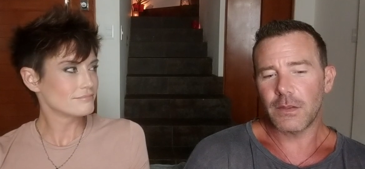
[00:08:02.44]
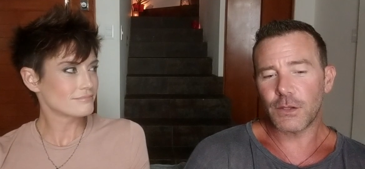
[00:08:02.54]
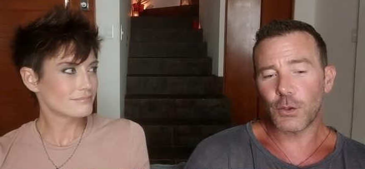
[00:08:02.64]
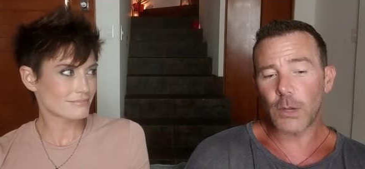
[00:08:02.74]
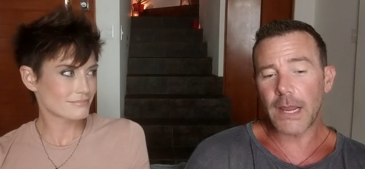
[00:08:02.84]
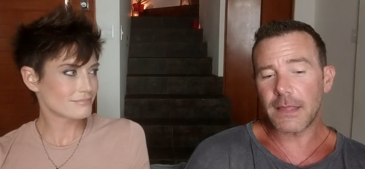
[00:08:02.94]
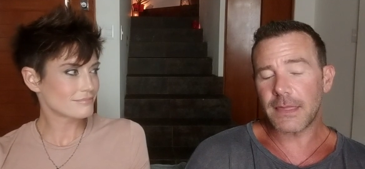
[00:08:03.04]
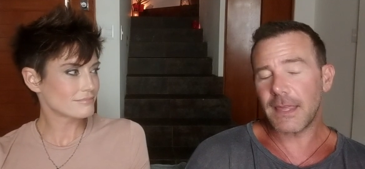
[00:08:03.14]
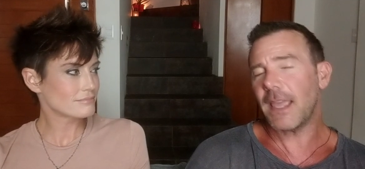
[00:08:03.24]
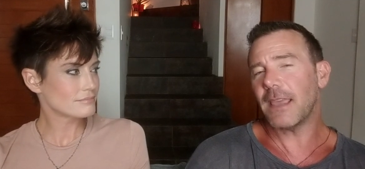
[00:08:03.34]
Speaker 1: There's a
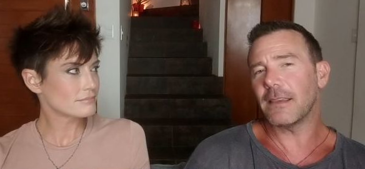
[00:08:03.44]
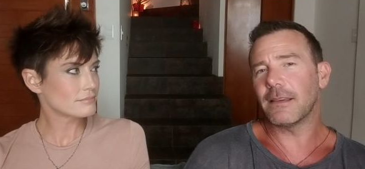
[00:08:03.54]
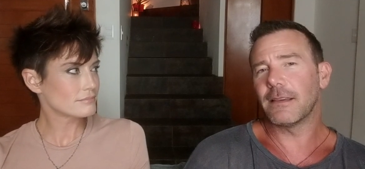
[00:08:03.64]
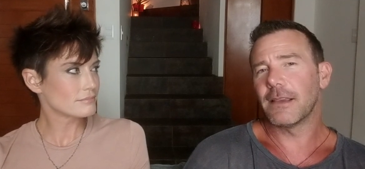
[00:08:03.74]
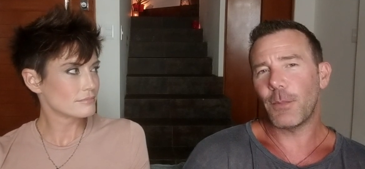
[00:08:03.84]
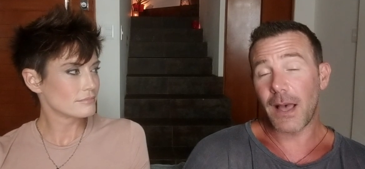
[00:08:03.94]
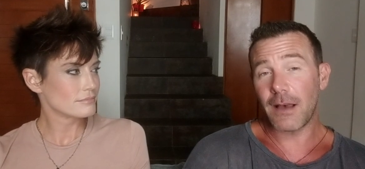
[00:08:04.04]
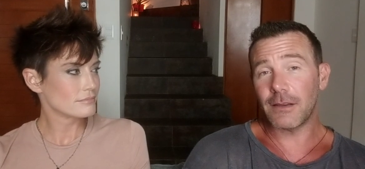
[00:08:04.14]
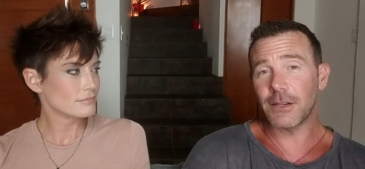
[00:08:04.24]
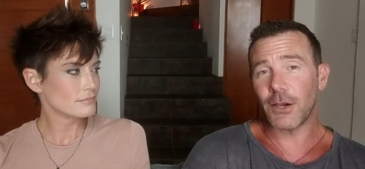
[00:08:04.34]
great thing
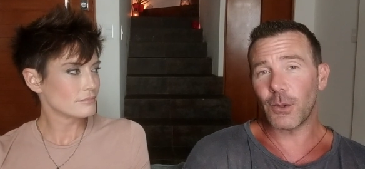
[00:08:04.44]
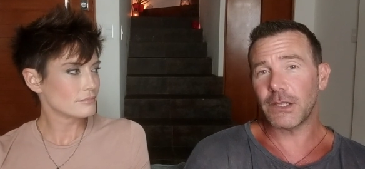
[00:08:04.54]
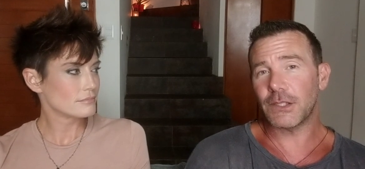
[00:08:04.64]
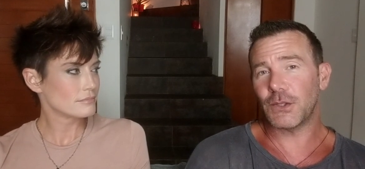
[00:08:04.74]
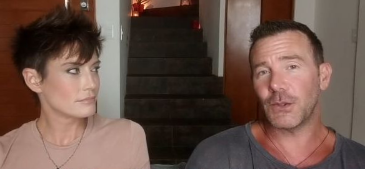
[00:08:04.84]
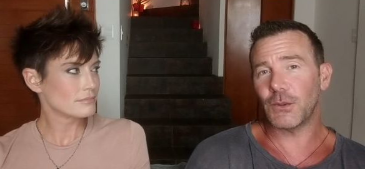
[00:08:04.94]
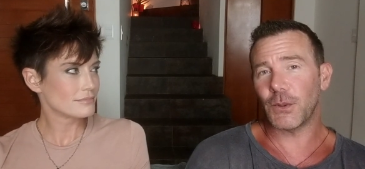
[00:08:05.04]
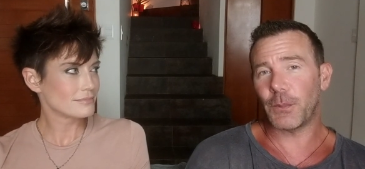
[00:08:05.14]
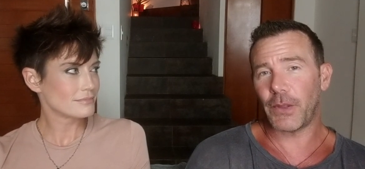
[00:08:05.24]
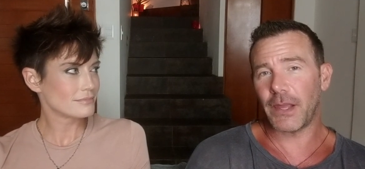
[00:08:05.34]
about going
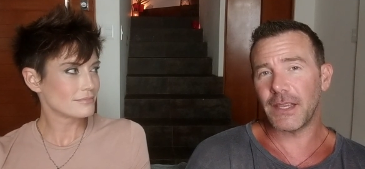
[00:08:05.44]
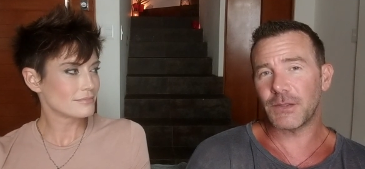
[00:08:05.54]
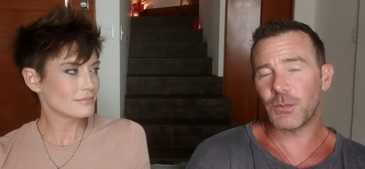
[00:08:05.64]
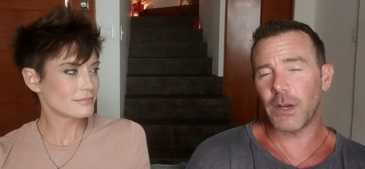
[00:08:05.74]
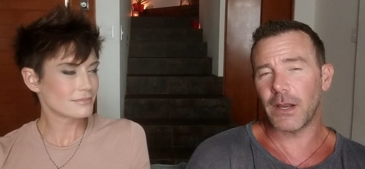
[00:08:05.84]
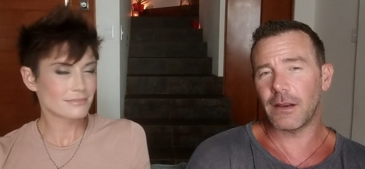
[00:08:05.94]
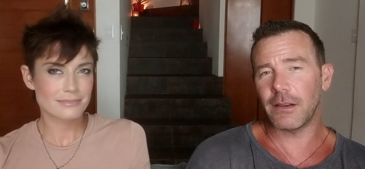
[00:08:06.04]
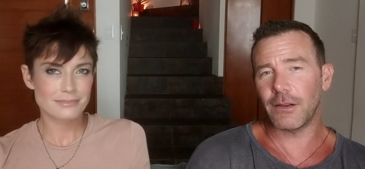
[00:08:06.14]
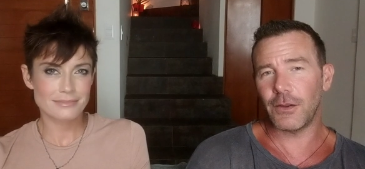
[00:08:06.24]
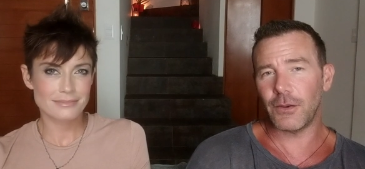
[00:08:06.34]
to a place where
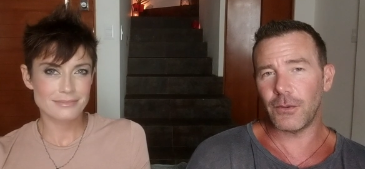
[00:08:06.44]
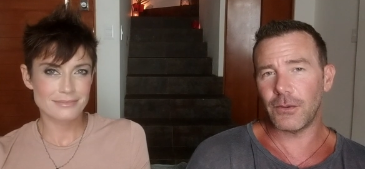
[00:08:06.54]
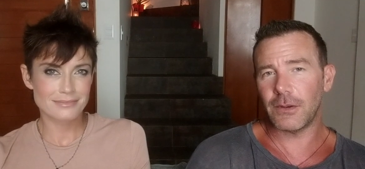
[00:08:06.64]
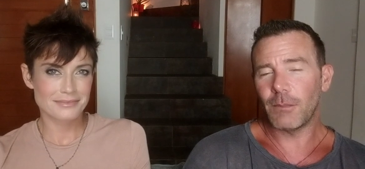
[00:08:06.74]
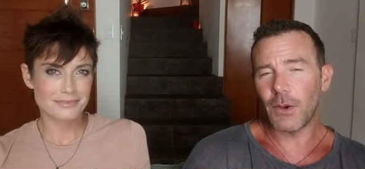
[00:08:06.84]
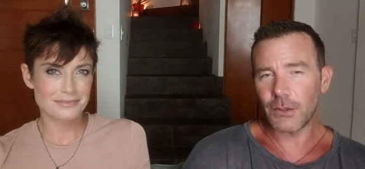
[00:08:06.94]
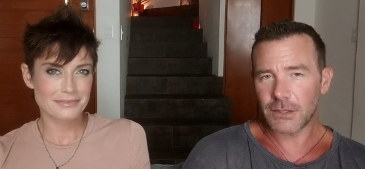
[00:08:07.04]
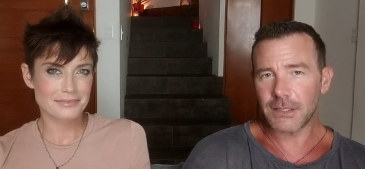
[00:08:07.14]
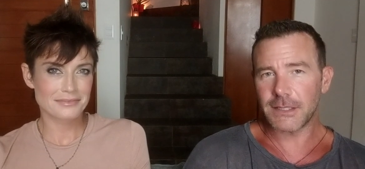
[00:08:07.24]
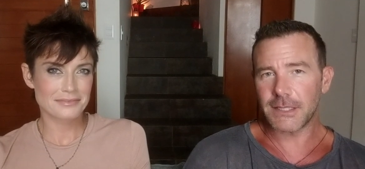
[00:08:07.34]
you're nude
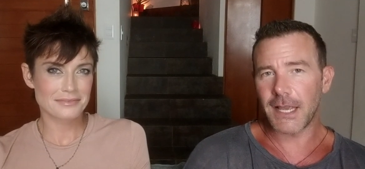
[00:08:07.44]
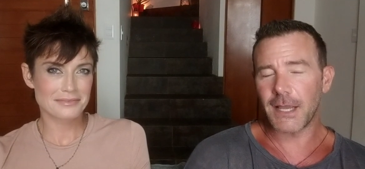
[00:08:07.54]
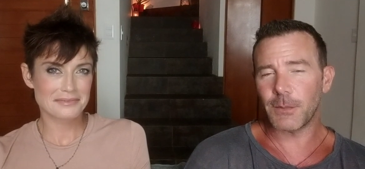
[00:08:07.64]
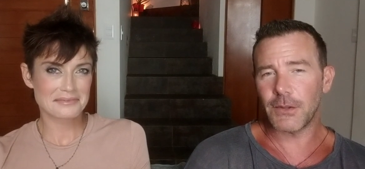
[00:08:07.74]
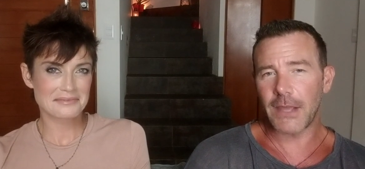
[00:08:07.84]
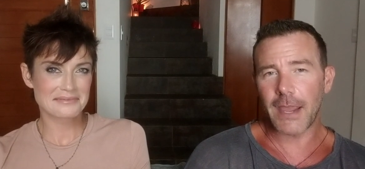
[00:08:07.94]
most of the time you're